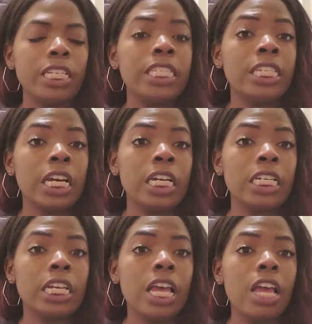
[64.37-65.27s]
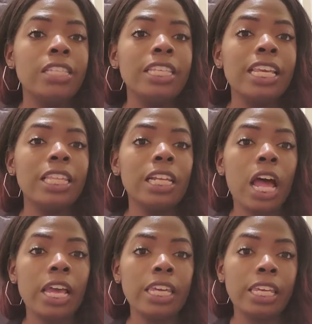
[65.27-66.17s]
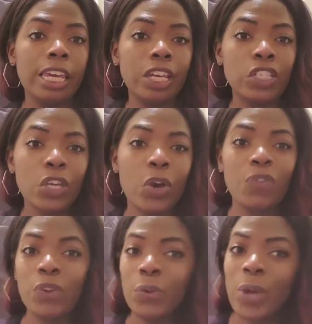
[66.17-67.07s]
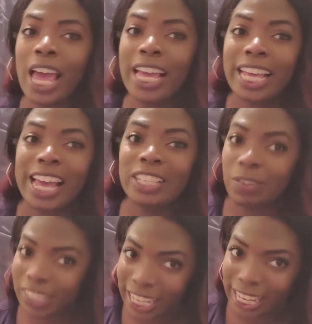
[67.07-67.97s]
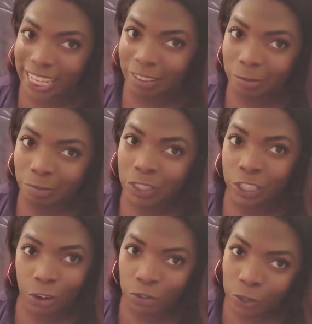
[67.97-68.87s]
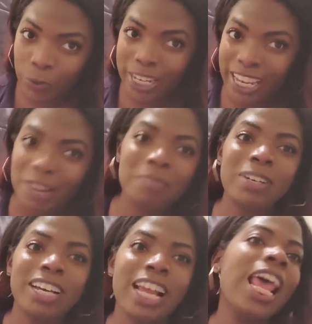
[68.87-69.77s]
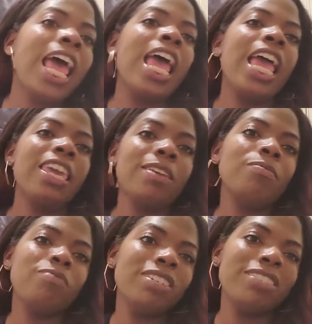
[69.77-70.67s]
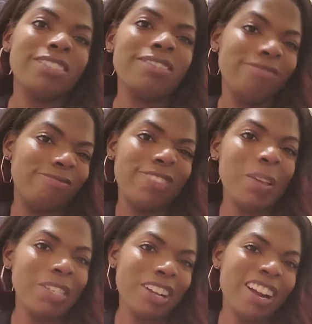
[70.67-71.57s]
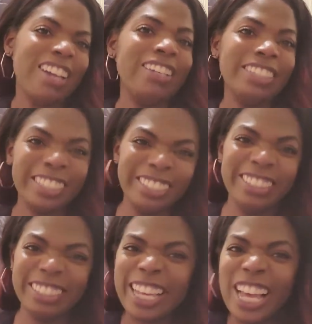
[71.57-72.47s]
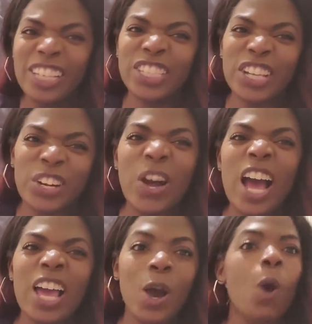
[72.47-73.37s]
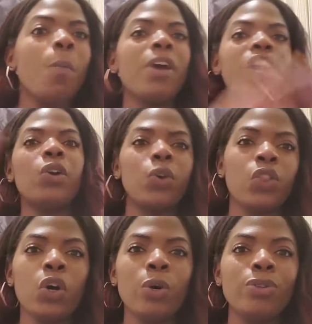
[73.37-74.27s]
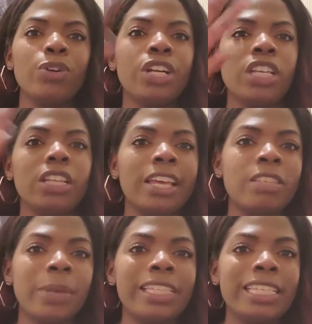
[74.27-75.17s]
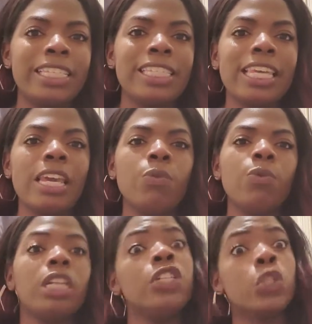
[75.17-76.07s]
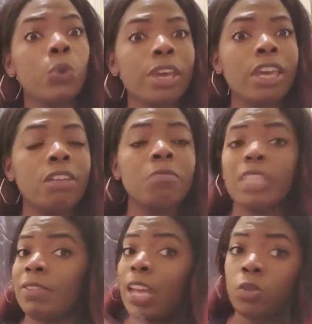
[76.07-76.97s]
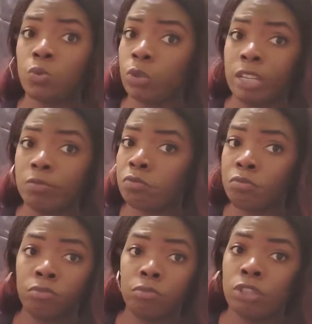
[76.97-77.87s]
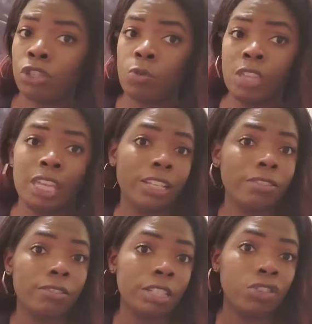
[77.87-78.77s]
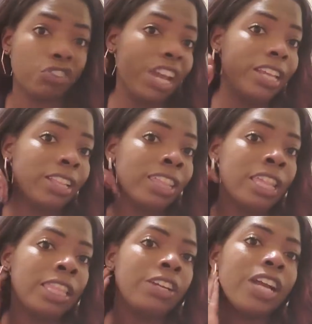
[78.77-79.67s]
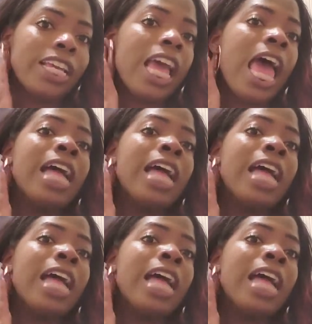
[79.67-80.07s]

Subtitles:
done seeing The Lion King, so if you guys have seen it, don't ruin it, but it was all right. So I hope those who are expecting to see it will enjoy it. If that's what you think it's great, then great.